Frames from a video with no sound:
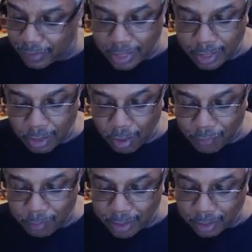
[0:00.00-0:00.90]
They hit it
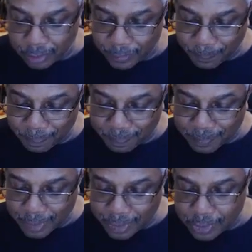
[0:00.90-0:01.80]
off immediately.
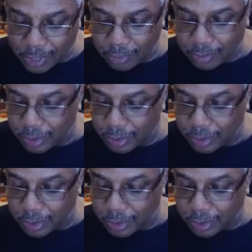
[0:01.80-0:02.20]
He talked